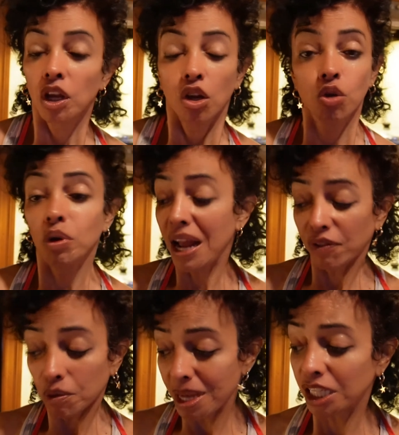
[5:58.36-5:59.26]
you would have
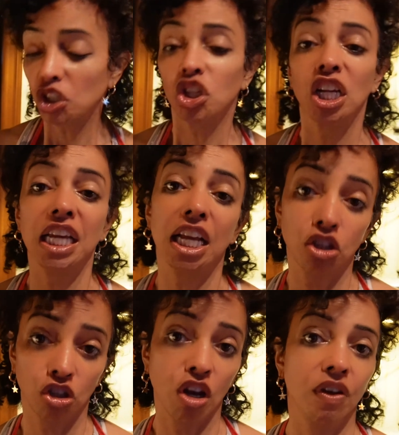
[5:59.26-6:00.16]
to make the chili and
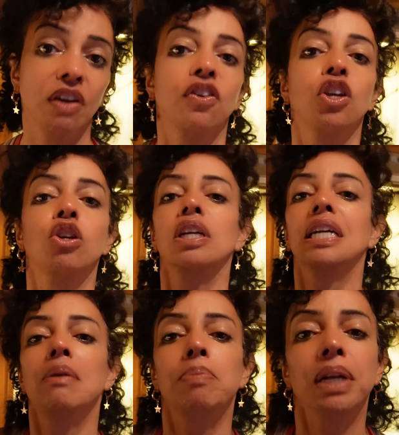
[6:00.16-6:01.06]
serve it. For you to
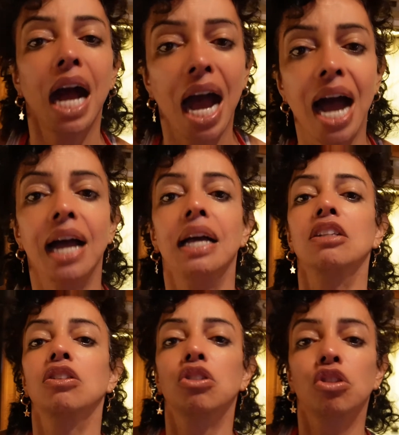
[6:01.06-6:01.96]
keep it hot
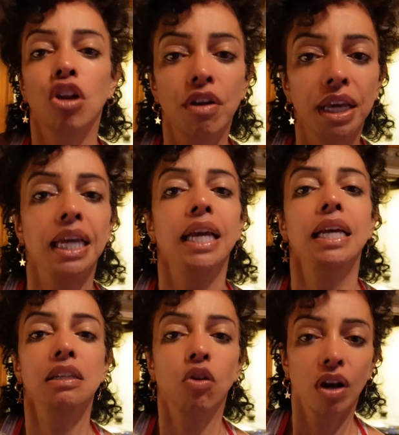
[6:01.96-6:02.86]
and stirring it
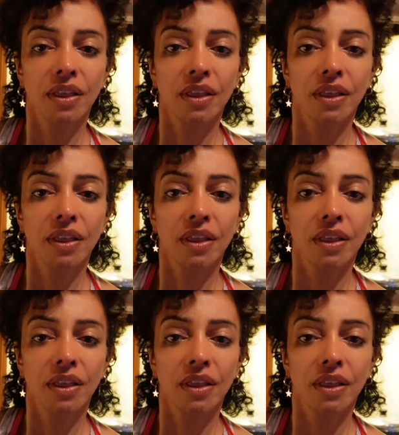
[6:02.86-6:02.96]
and all of